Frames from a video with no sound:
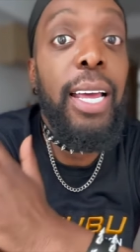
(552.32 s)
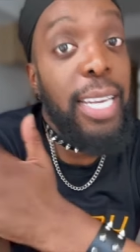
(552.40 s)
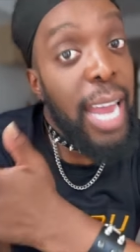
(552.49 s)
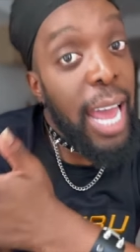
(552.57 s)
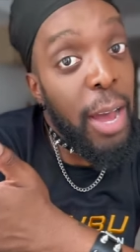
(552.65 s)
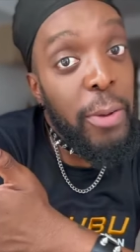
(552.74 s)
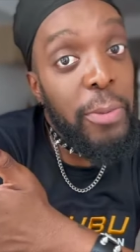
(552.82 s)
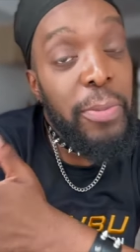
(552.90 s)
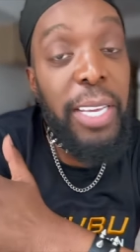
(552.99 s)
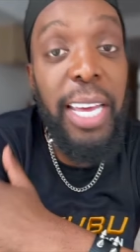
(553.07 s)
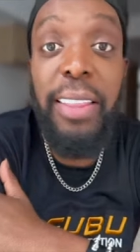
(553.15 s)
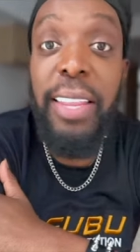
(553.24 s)
now
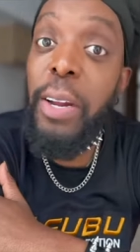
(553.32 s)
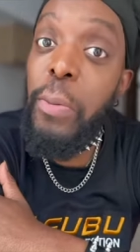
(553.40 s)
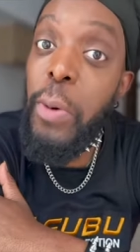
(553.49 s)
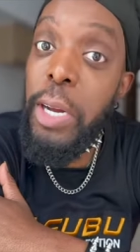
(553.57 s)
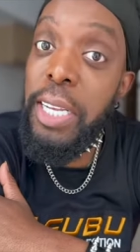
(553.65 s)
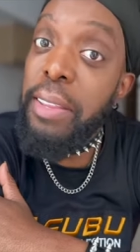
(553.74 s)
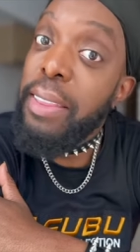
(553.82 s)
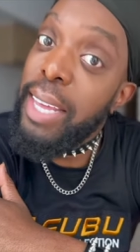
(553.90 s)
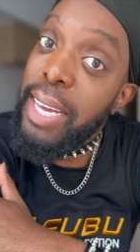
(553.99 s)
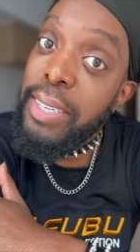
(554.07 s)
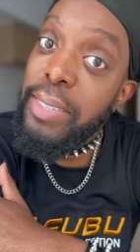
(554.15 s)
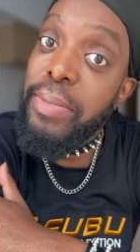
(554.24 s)
and that I want it
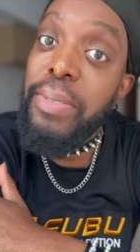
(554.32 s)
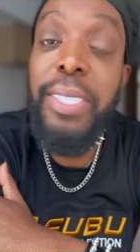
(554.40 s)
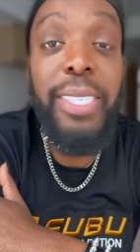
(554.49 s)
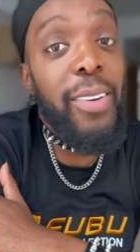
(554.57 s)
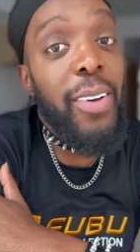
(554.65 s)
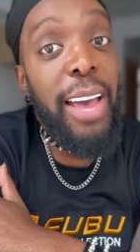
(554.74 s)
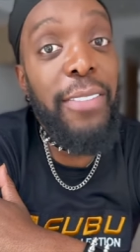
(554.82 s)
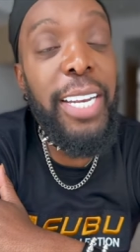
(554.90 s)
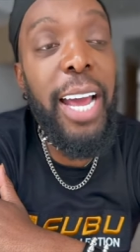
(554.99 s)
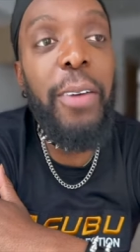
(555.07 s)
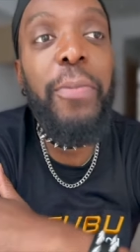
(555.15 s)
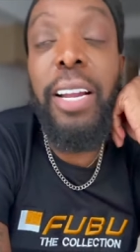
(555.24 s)
then. So I have it
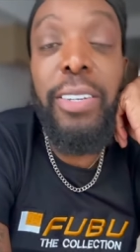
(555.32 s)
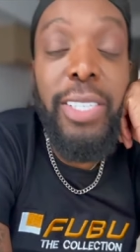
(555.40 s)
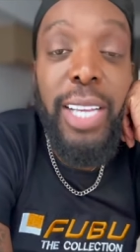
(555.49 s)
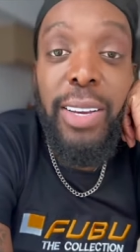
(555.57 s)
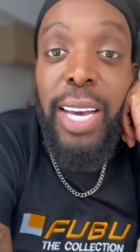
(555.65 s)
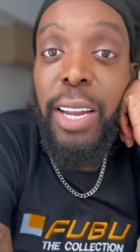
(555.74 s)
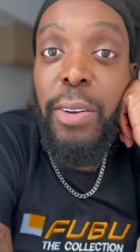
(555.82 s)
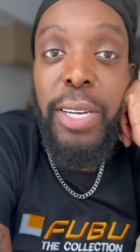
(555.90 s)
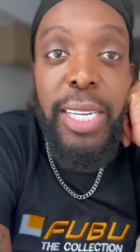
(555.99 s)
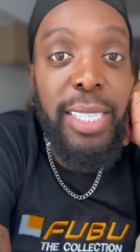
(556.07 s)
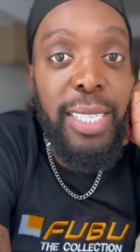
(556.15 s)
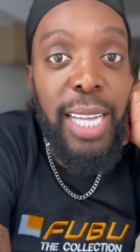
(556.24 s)
now. Dr. Salgado
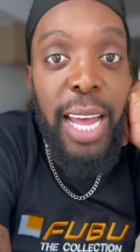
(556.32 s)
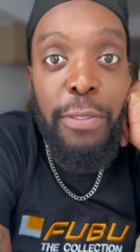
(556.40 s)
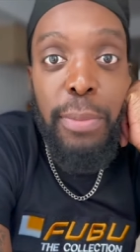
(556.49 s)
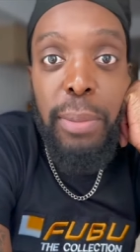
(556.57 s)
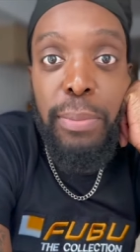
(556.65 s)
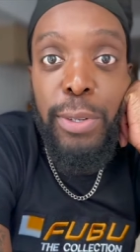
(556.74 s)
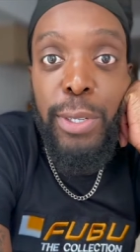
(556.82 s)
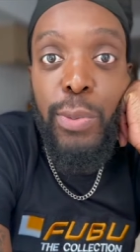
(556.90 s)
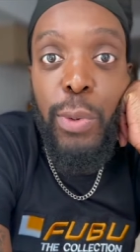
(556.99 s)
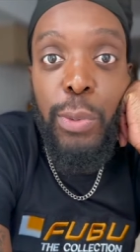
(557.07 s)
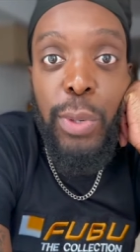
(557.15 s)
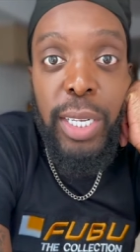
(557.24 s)
and his staff members
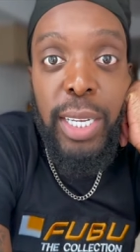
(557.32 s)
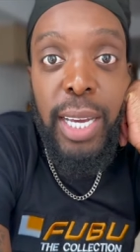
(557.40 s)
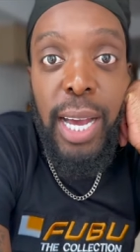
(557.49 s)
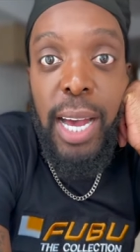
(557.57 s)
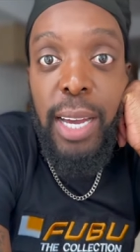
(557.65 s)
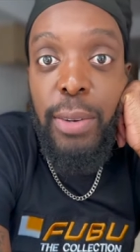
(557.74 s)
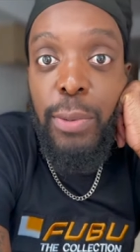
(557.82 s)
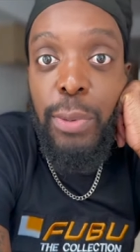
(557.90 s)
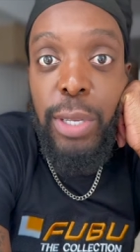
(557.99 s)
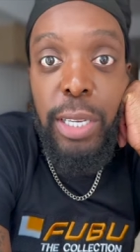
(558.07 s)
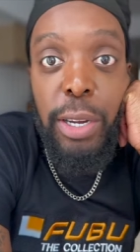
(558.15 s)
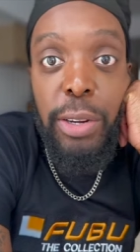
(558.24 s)
were really kind,
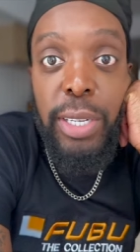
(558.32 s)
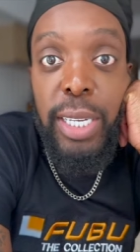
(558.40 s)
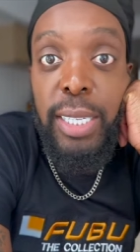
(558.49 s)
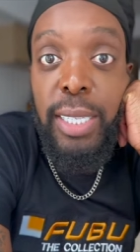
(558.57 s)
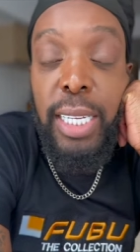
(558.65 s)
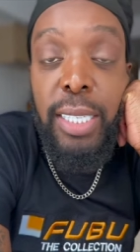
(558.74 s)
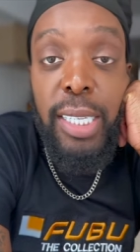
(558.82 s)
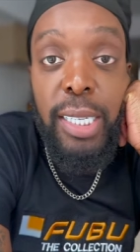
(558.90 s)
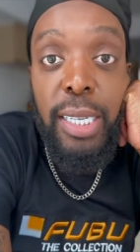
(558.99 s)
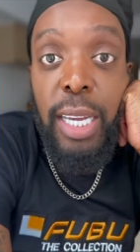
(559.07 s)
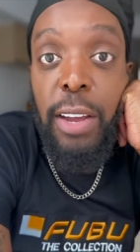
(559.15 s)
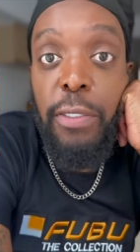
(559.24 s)
really courteous. They took
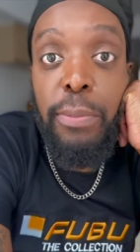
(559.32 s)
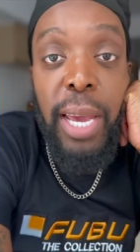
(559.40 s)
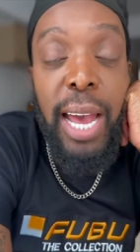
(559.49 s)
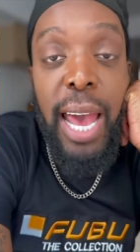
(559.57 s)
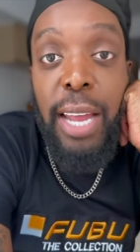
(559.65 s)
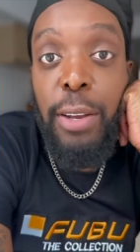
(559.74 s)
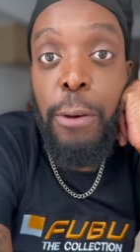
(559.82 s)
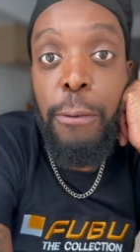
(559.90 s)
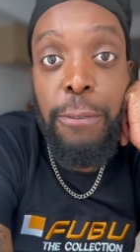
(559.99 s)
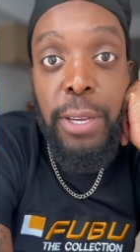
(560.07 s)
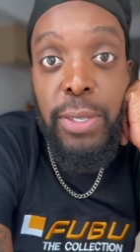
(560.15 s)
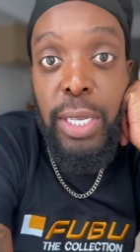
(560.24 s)
good care of me. I had no
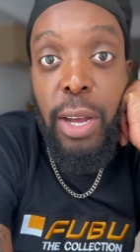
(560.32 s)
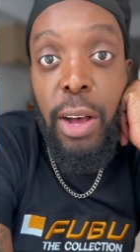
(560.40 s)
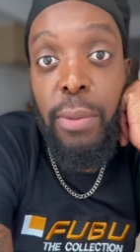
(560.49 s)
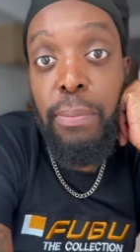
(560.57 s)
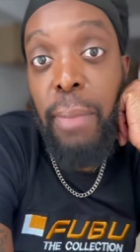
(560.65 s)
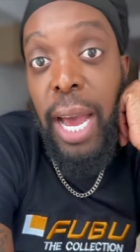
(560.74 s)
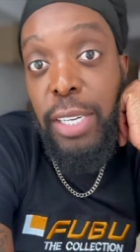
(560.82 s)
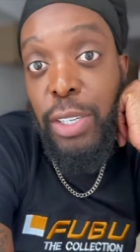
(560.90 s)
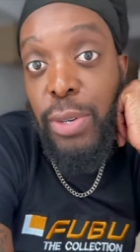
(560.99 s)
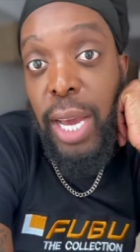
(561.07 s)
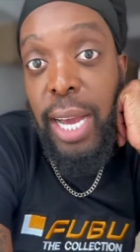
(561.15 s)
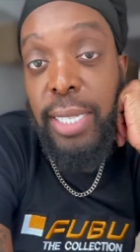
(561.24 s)
fears at all. Mind
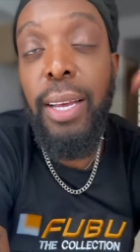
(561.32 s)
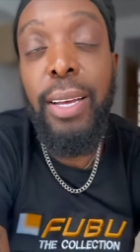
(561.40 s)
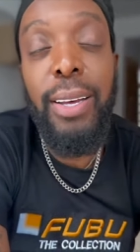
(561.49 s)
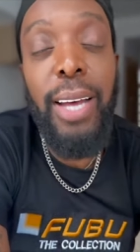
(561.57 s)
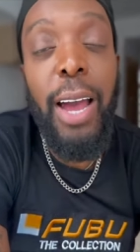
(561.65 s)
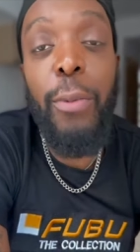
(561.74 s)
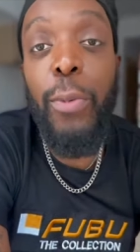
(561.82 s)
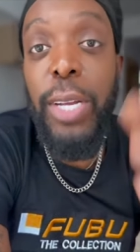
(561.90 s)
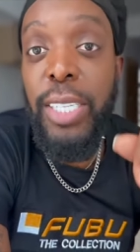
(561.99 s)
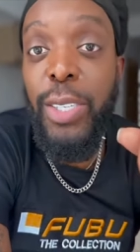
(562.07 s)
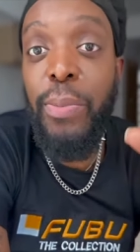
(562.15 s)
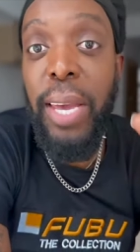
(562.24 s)
you guys, I
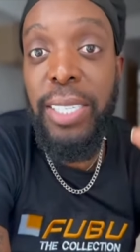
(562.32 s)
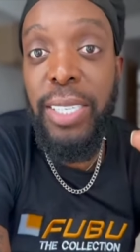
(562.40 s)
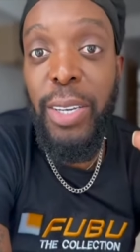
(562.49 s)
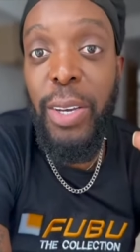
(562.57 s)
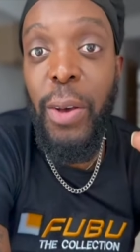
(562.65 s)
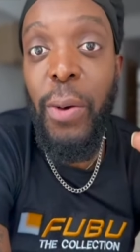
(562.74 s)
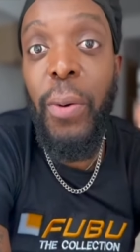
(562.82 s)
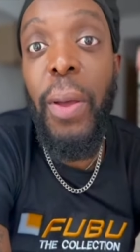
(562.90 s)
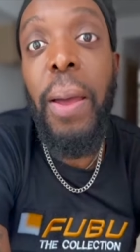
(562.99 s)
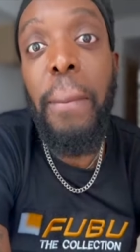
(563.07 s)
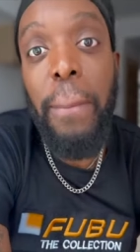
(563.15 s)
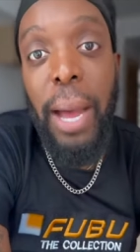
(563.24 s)
went to Mexico
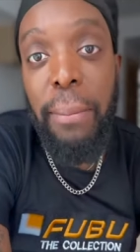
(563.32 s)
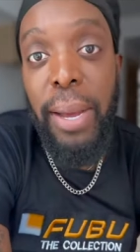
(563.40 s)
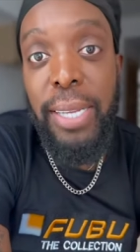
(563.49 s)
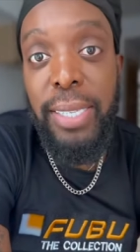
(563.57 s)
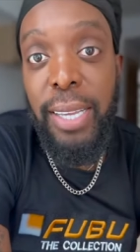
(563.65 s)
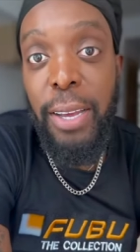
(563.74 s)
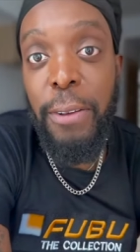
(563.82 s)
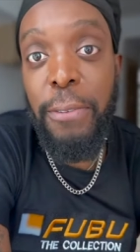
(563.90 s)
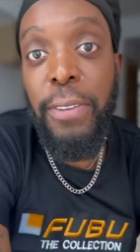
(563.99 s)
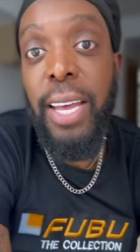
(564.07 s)
by myself.